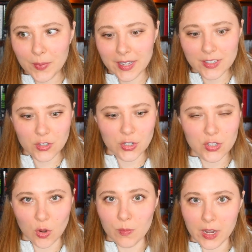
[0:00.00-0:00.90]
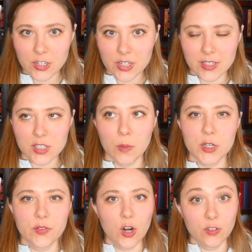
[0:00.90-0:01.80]
because there's just so much and so
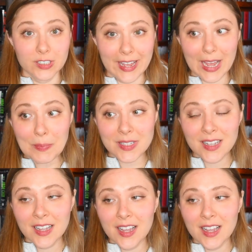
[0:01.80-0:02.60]
much of it overlaps.